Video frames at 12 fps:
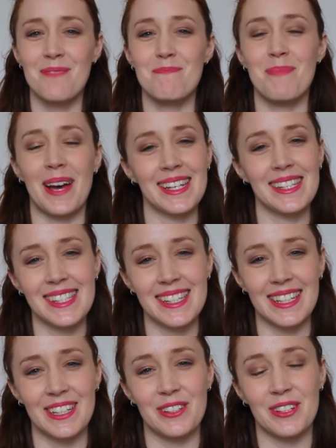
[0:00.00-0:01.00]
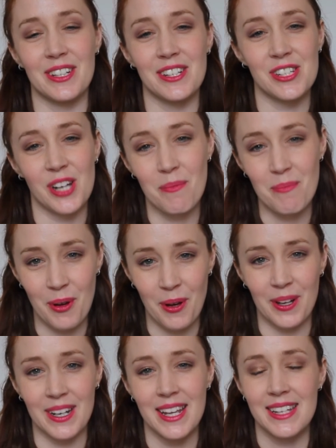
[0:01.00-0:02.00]
Basically, you can jump
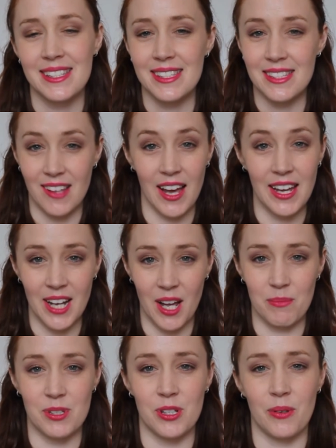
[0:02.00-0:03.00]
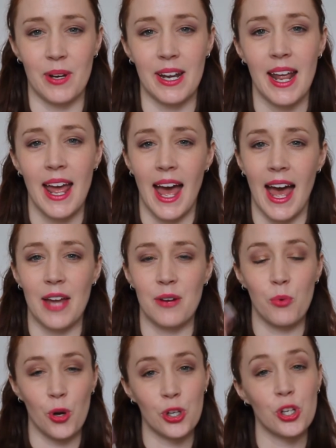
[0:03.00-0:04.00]
on, sign up to it, and
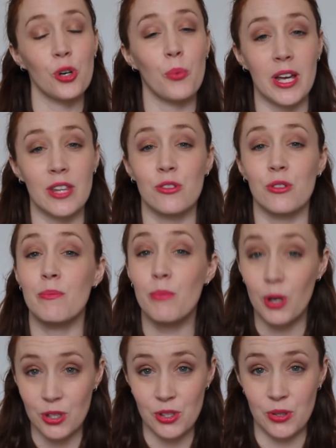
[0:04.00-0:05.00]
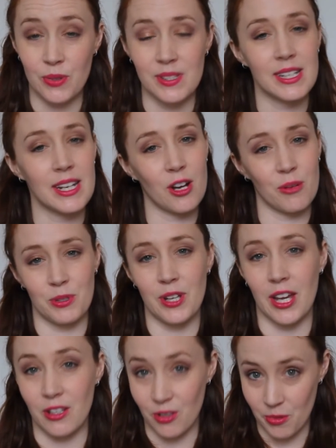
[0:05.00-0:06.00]
work your way through modules that help you
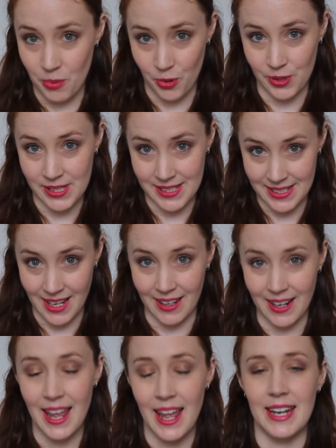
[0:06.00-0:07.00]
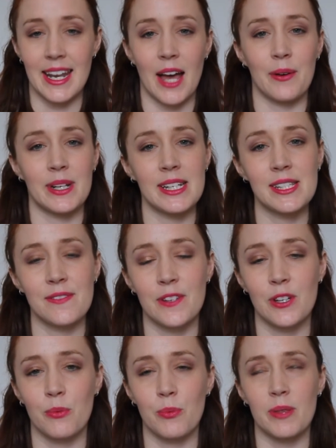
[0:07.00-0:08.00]
get your reports done. Now, it is
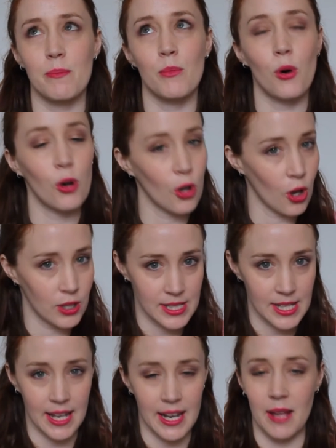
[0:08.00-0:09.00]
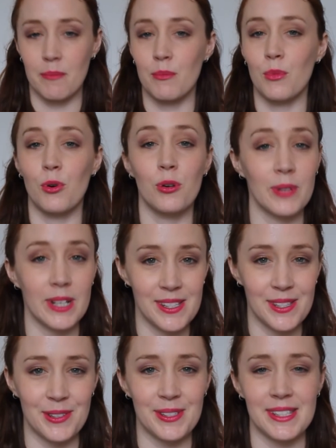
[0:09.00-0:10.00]
filled with more content and more
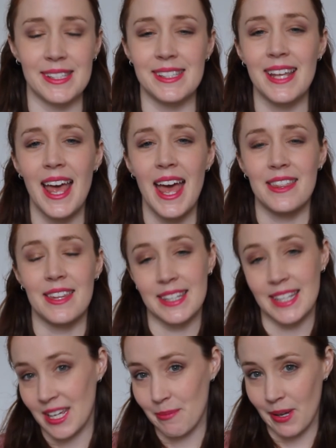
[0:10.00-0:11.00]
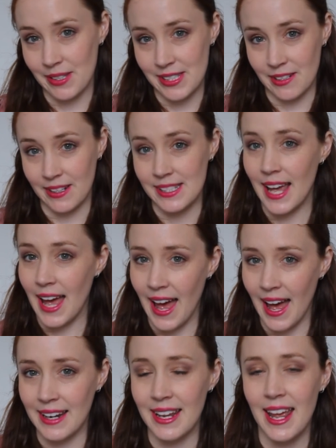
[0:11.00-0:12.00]
resources than the email series
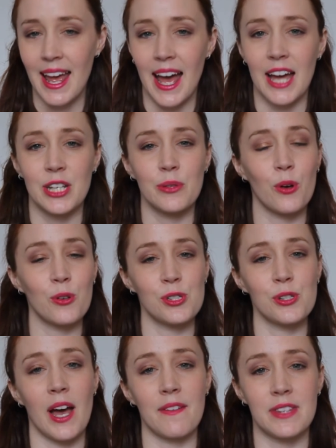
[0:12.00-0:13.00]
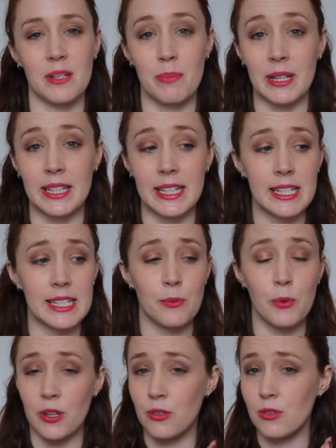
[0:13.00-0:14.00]
had. And you also have the ability to
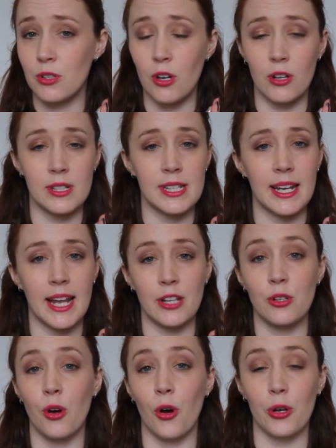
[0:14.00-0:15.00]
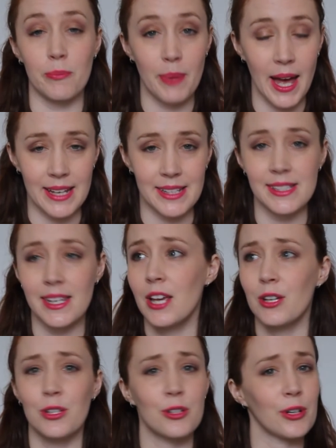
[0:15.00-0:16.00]
work through the content at your own pace.
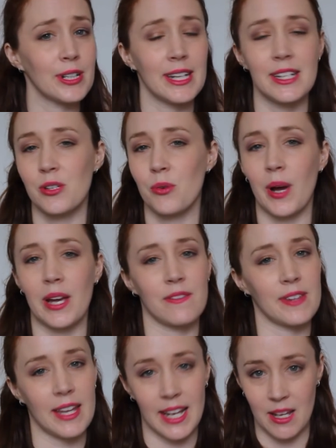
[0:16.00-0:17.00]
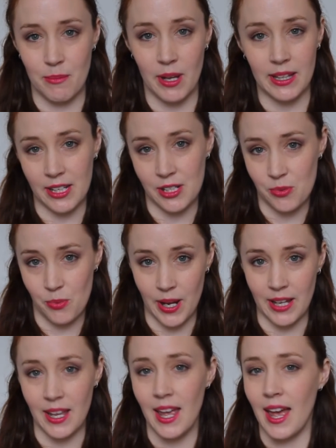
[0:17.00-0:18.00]
You don't need to wait for that email each
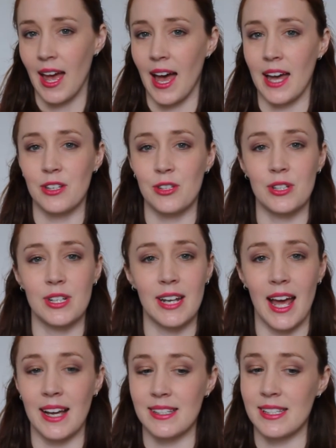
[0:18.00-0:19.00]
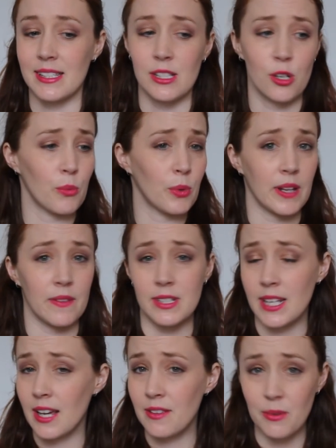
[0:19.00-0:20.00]
week, and you can access it on whatever
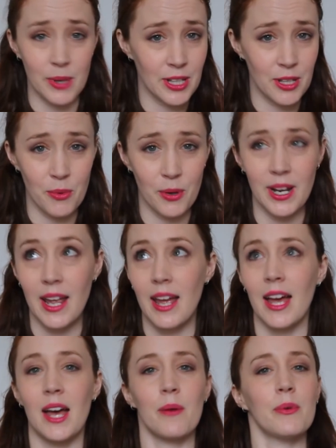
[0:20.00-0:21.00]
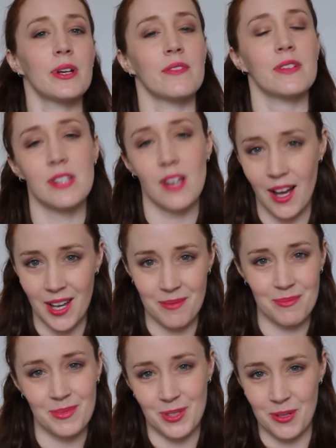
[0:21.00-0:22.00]
day of the week you want, at whatever
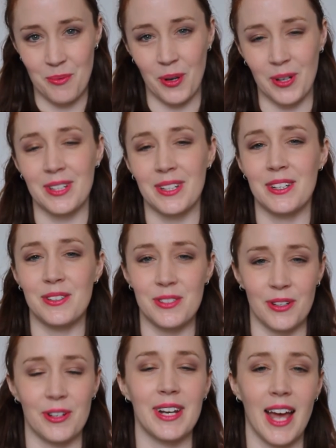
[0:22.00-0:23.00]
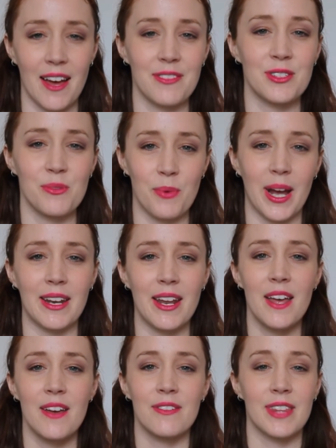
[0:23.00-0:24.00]
time you want. You don't have to wait
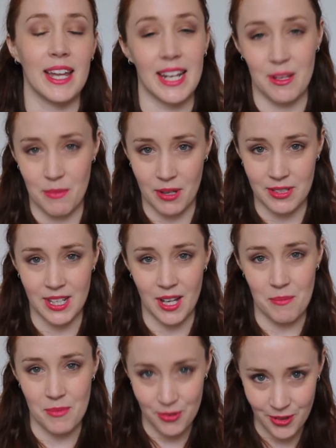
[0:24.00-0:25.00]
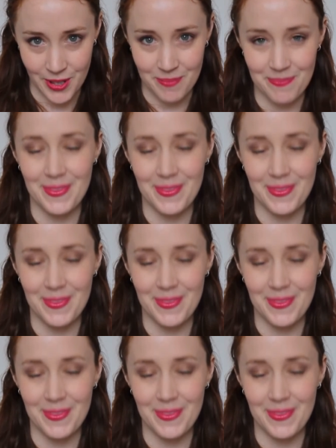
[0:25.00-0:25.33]
for that email to come through.